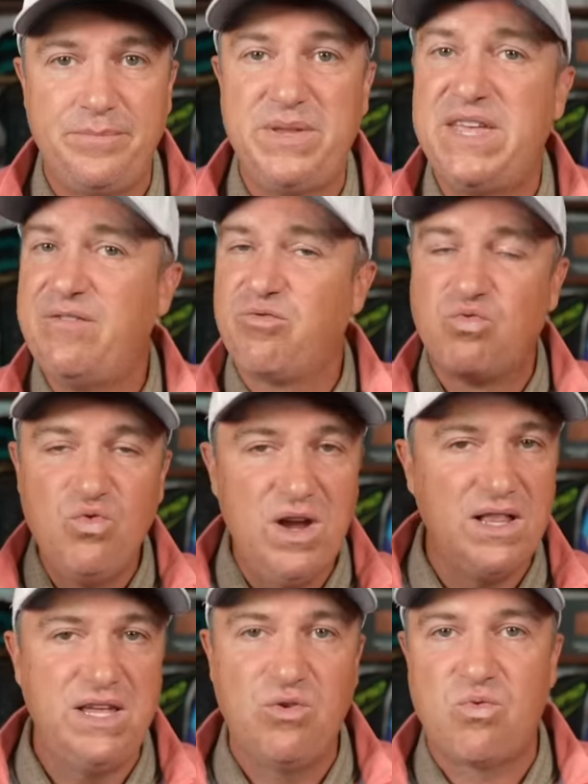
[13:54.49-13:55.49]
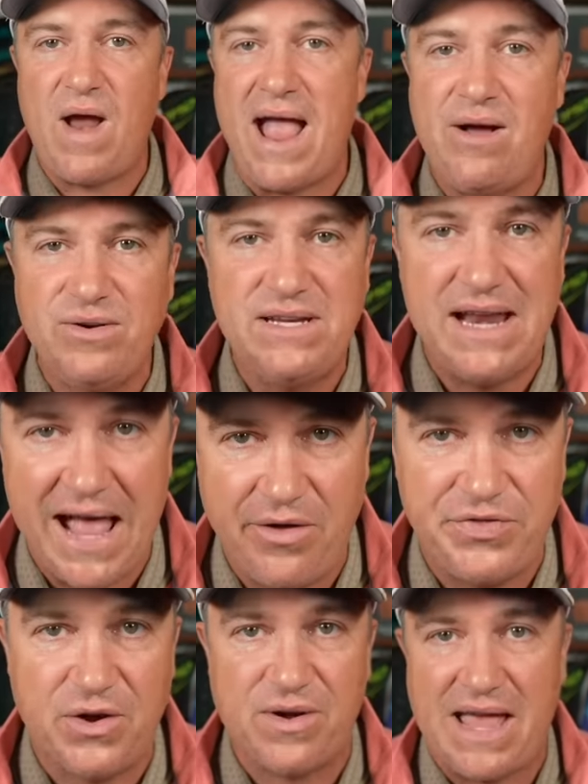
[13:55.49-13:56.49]
But they've really rounded
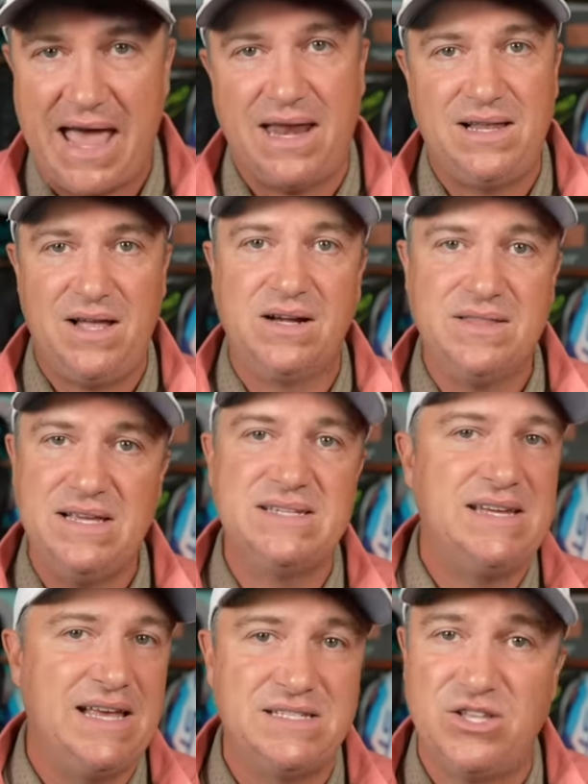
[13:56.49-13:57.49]
out their catalog these days.